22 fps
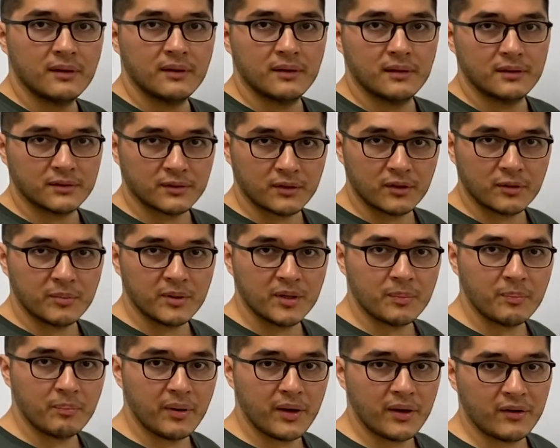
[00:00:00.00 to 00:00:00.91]
It's going to be
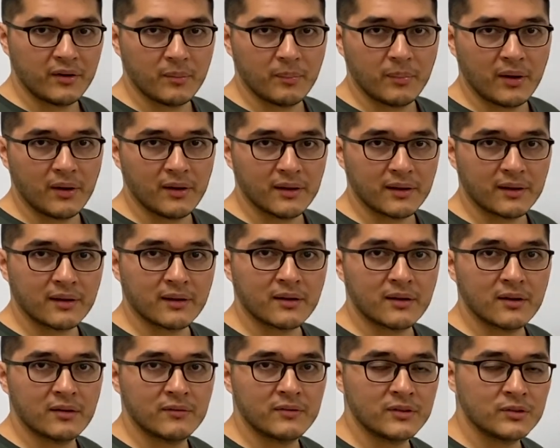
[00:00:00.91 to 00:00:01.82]
a parabolic
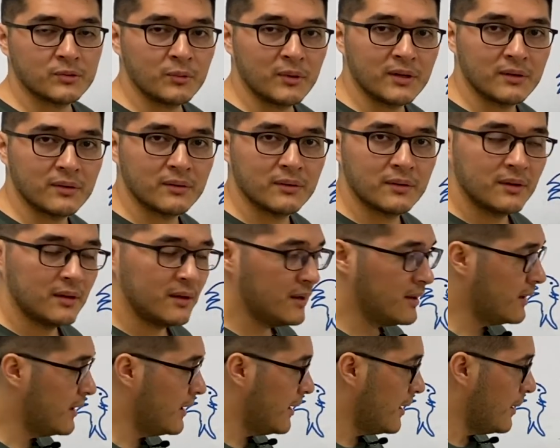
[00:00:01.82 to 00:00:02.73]
curve as
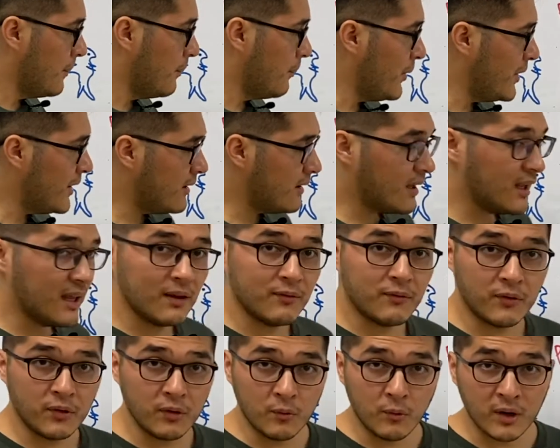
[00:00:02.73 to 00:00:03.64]
well. But
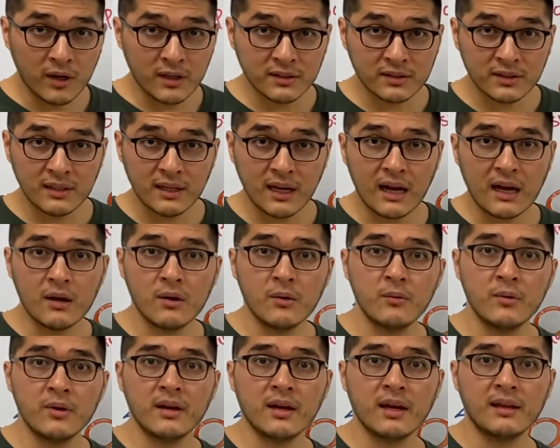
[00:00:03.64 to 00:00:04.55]
if you want to see
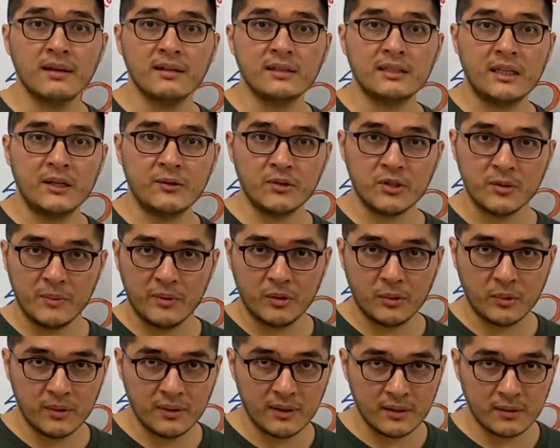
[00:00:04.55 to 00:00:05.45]
how we can distinguish
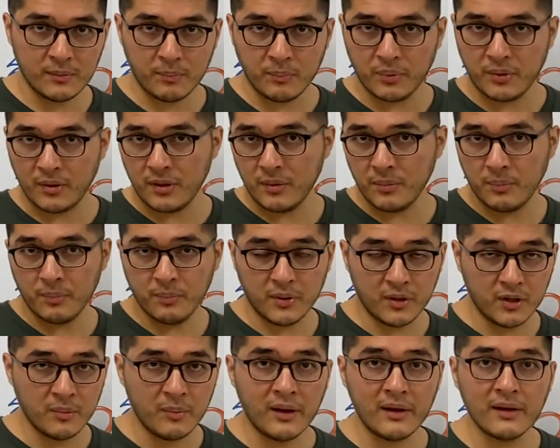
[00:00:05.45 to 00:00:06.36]
between the
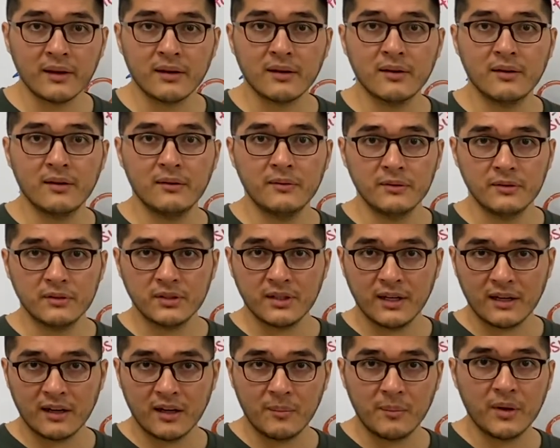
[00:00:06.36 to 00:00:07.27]
parabolic curves,
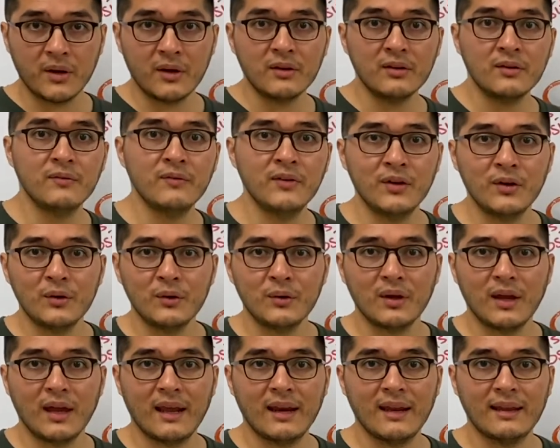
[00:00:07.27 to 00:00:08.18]
check out my other
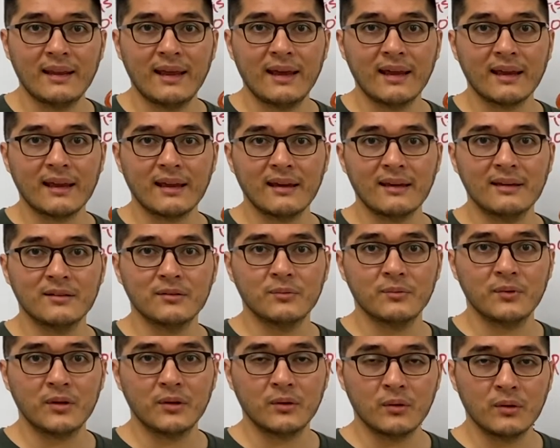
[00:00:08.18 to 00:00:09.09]
video, and in that case
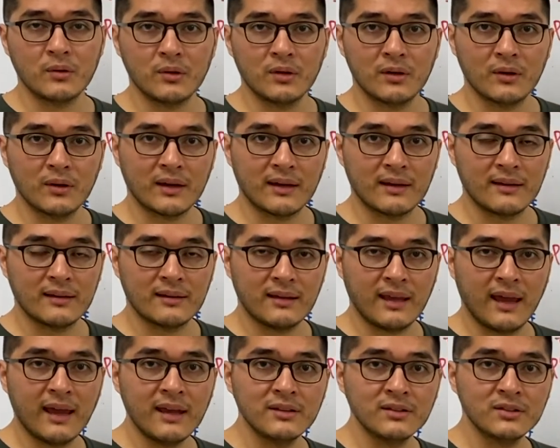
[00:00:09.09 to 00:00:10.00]
we go look at
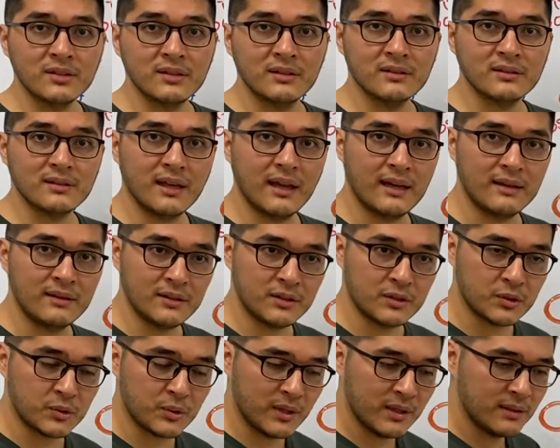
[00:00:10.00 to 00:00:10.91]
the tangents and
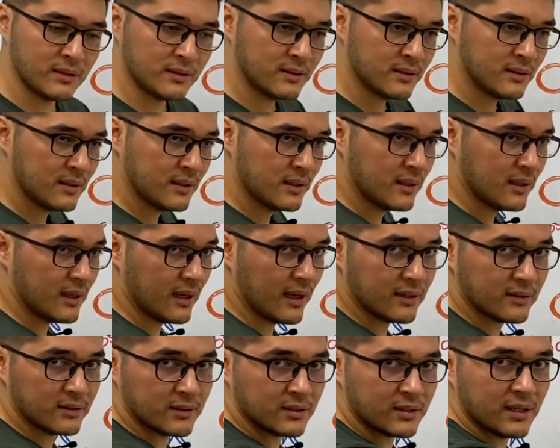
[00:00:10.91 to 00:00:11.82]
the trends
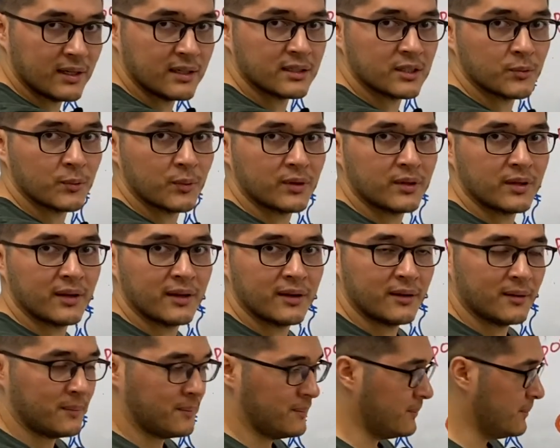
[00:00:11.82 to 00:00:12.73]
as it changes with
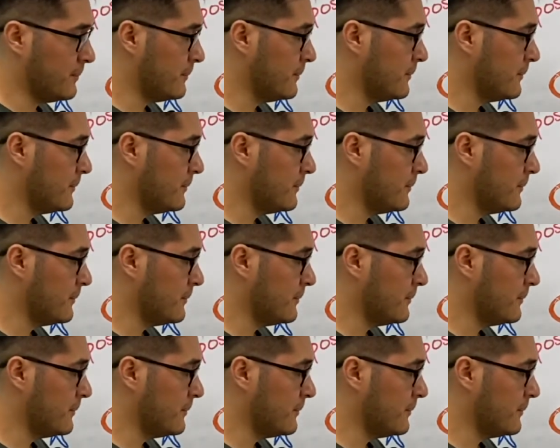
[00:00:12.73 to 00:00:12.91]
time.